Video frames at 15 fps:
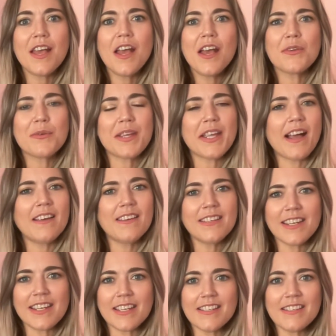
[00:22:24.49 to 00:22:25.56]
the reality
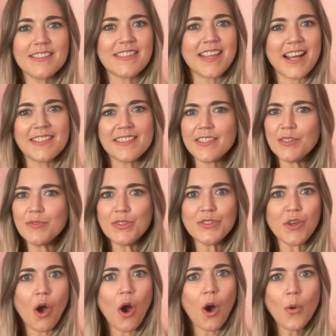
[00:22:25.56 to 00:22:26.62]
is that stuff was
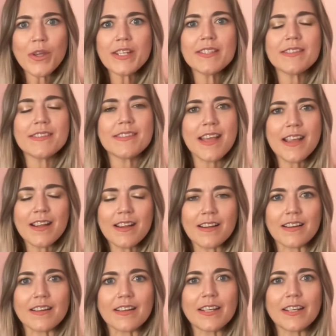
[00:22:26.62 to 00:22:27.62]
always there.